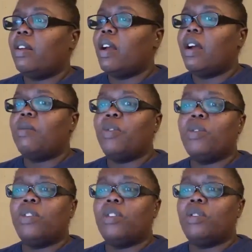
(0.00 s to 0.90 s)
I'm
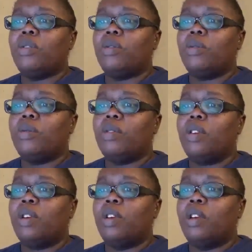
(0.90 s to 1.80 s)
going to
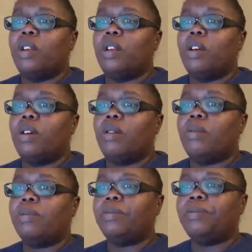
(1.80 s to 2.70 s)
um,